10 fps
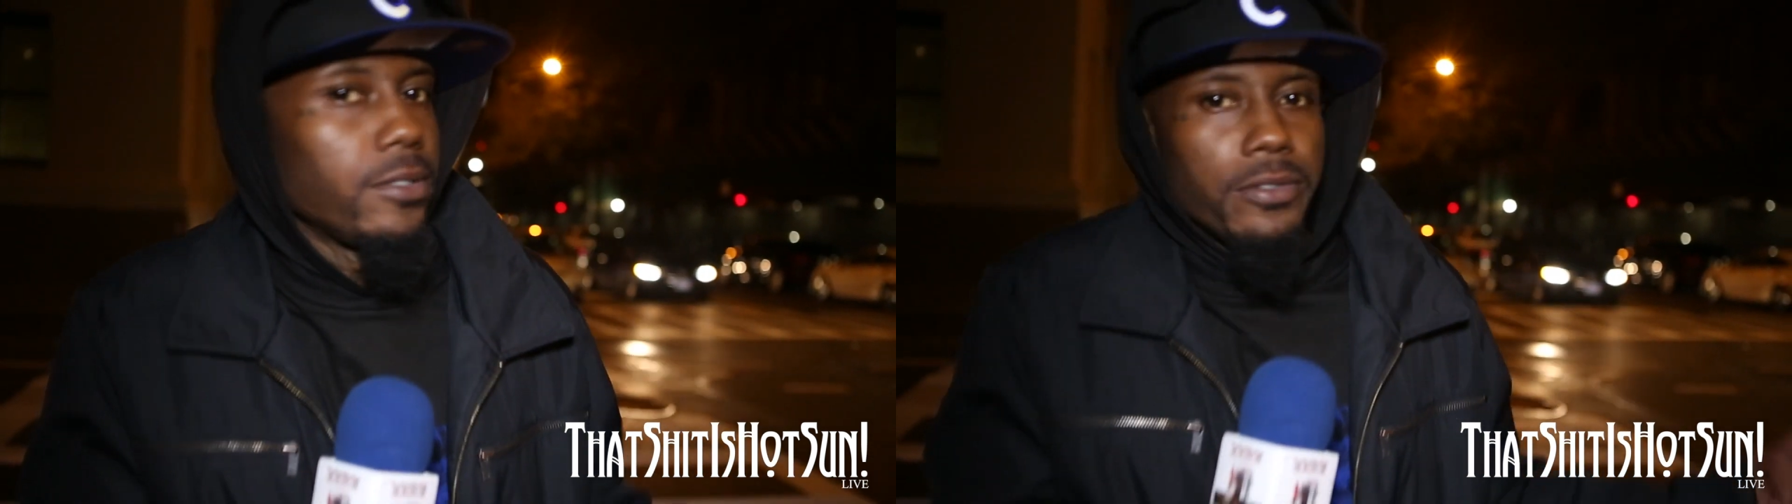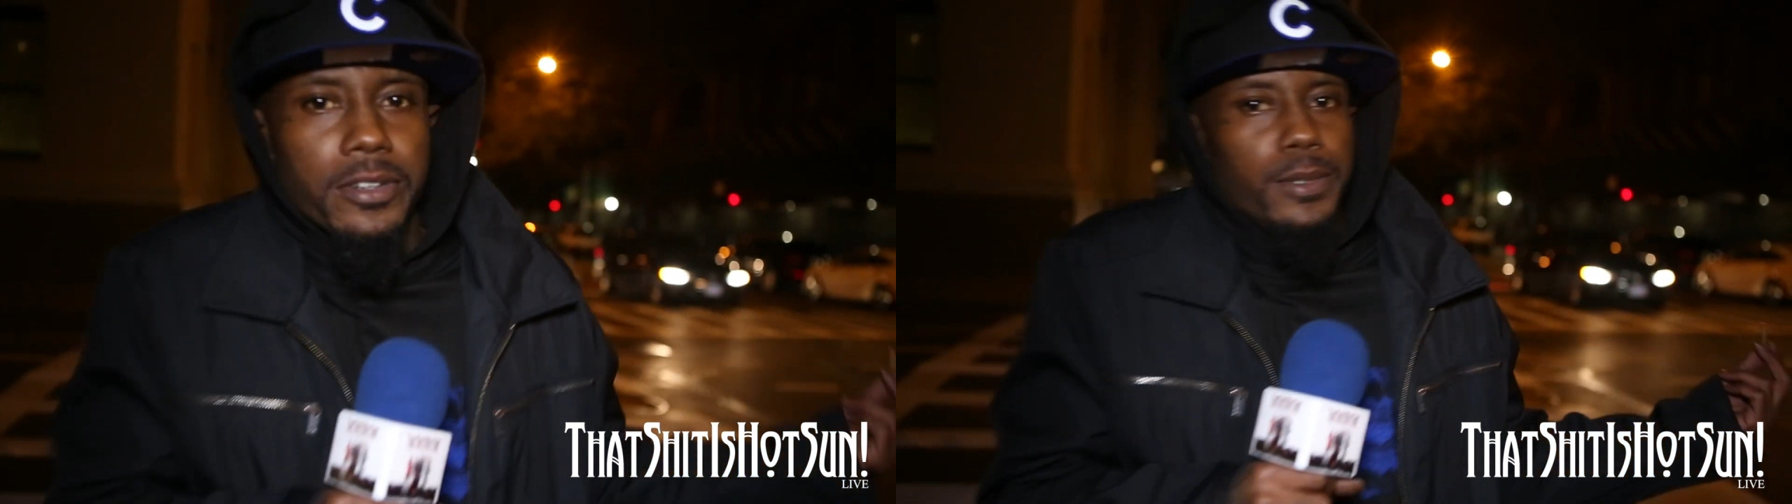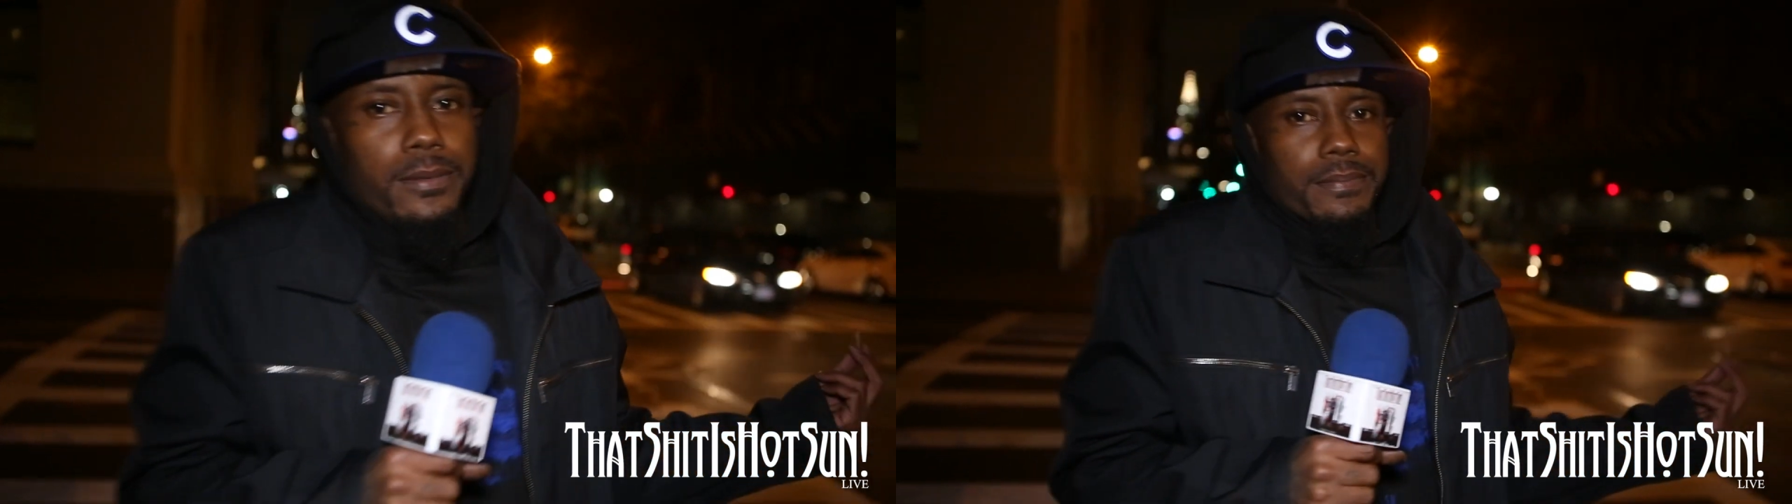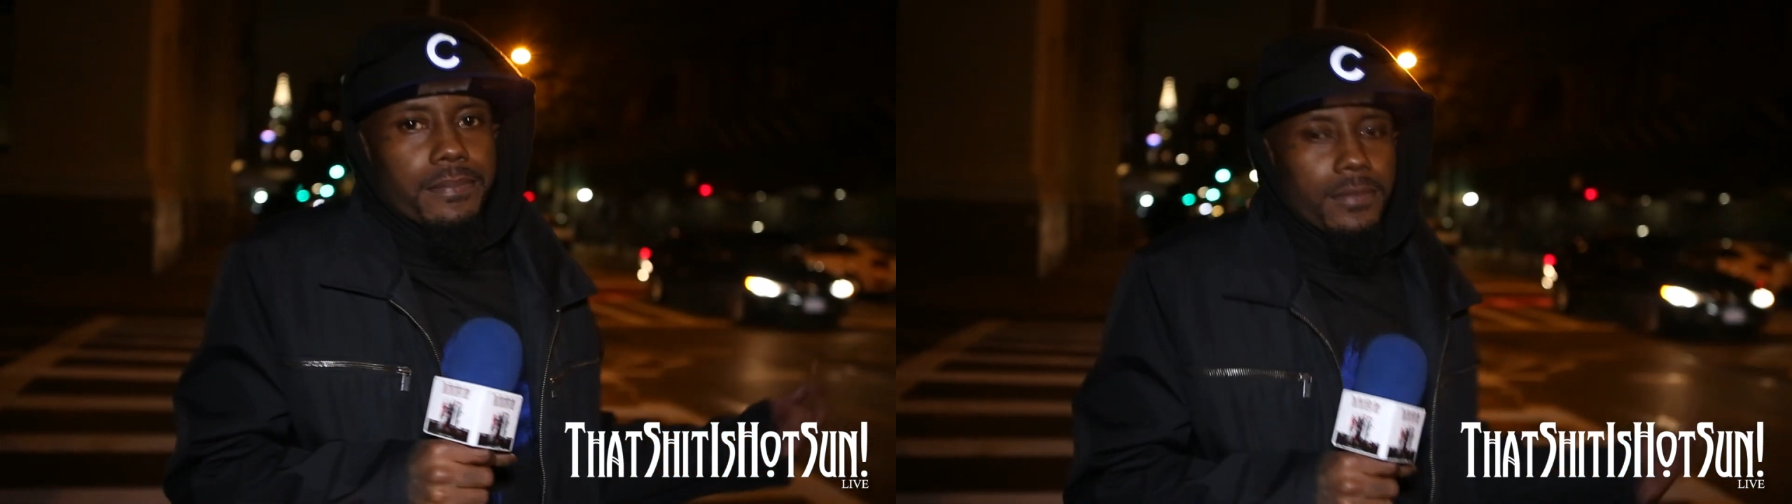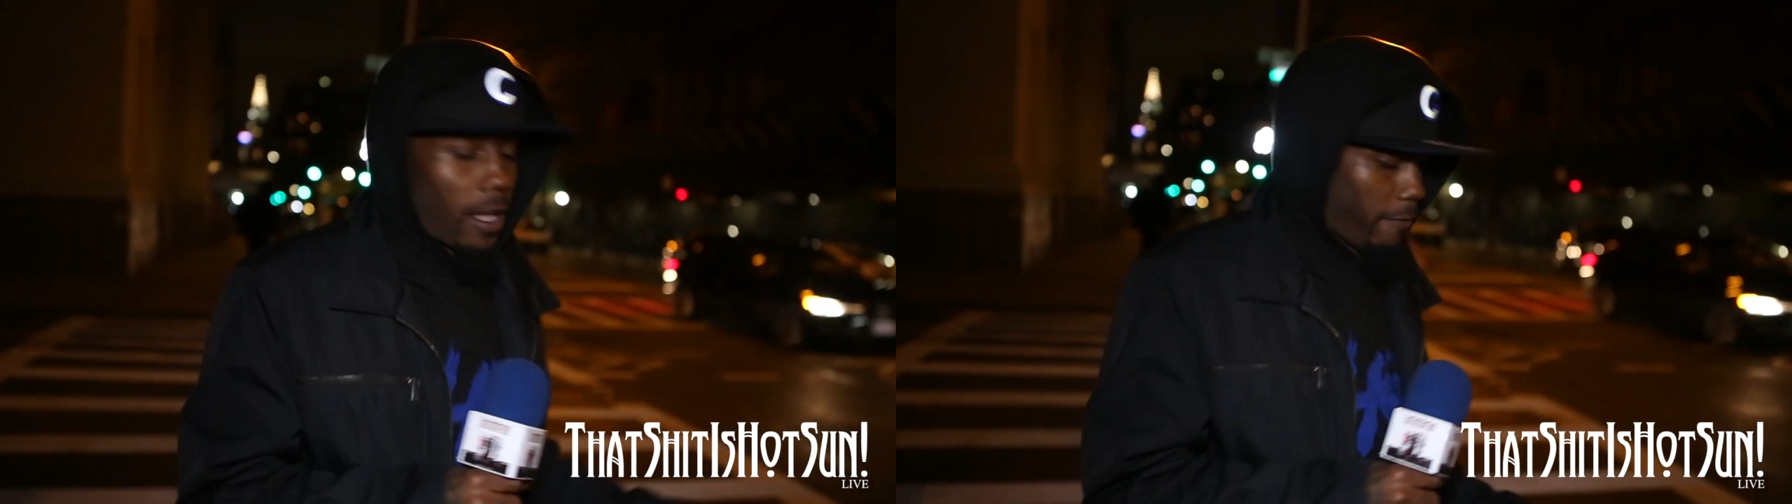you feel me?
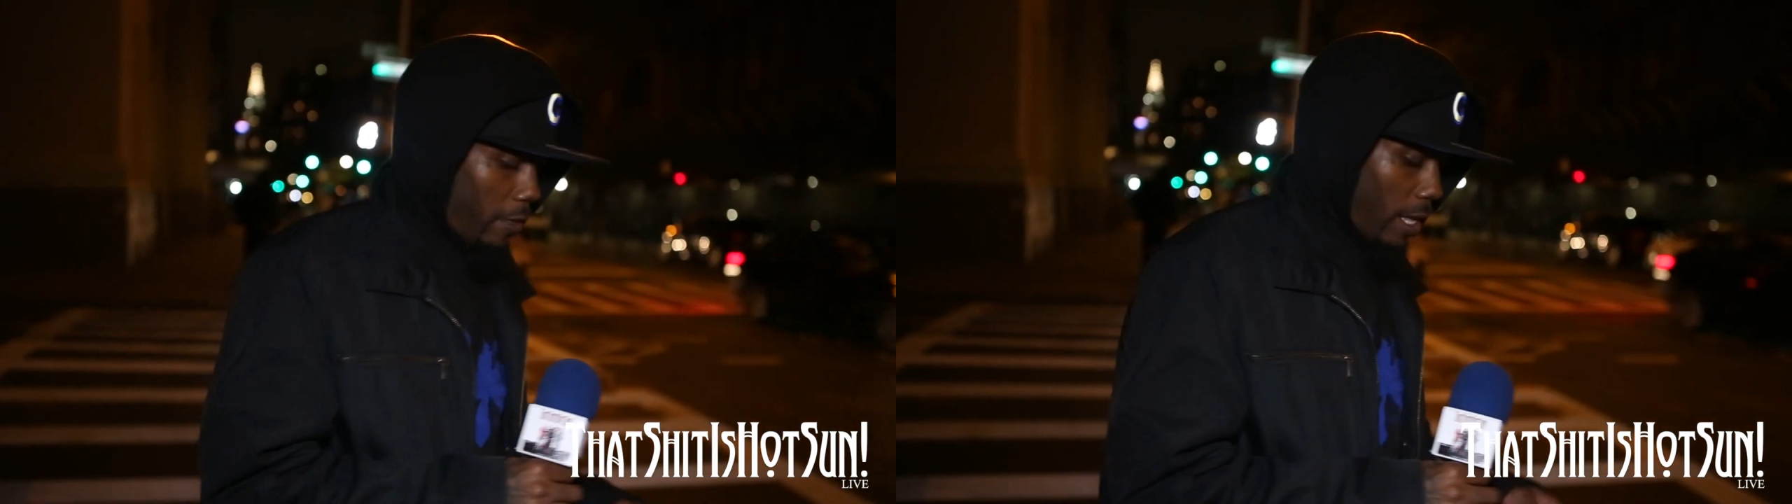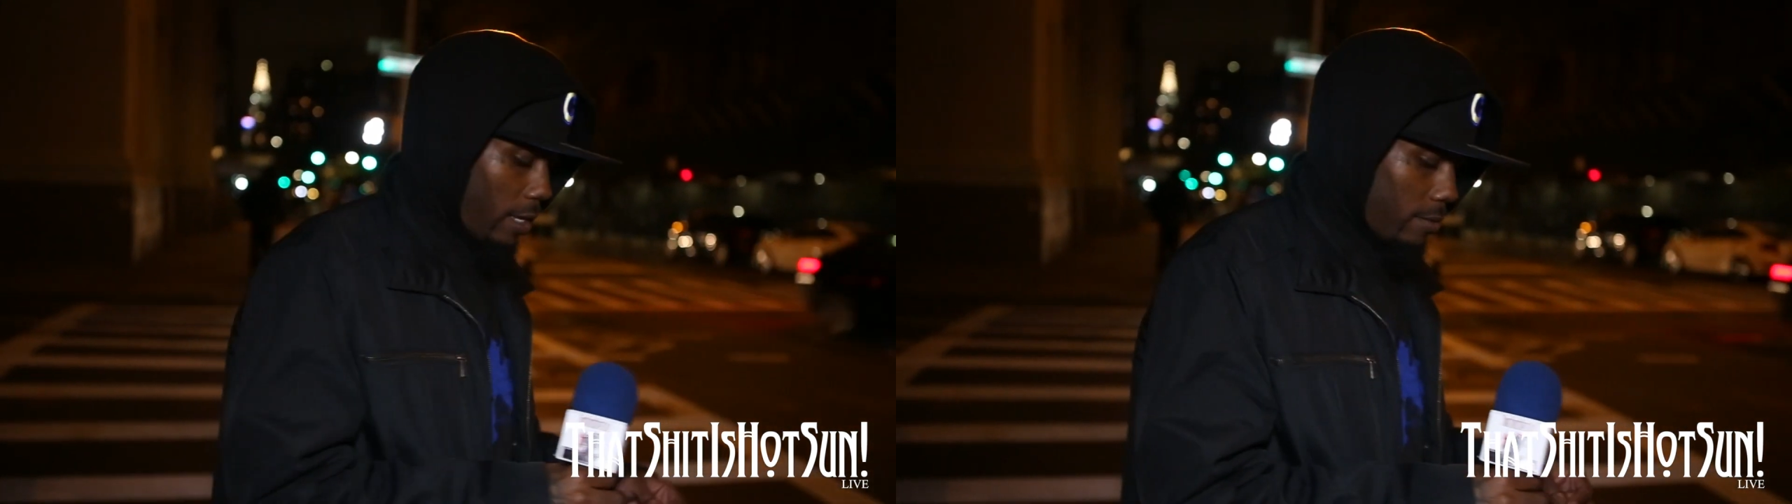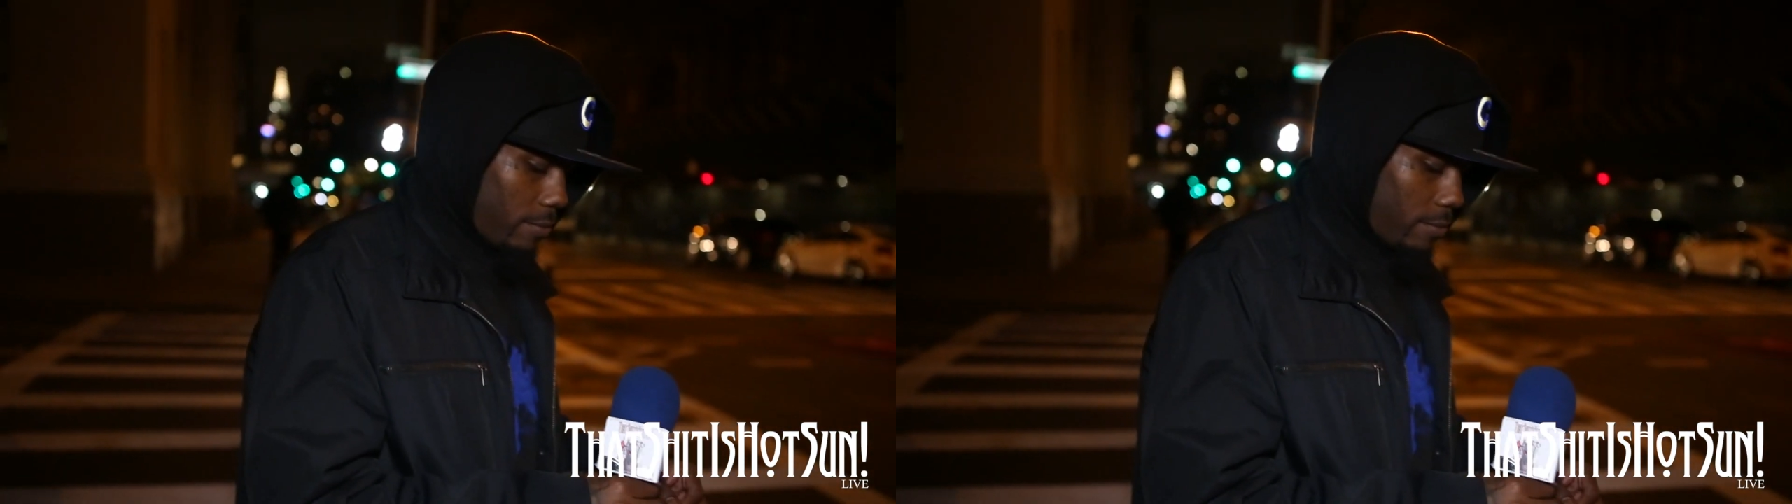I feel like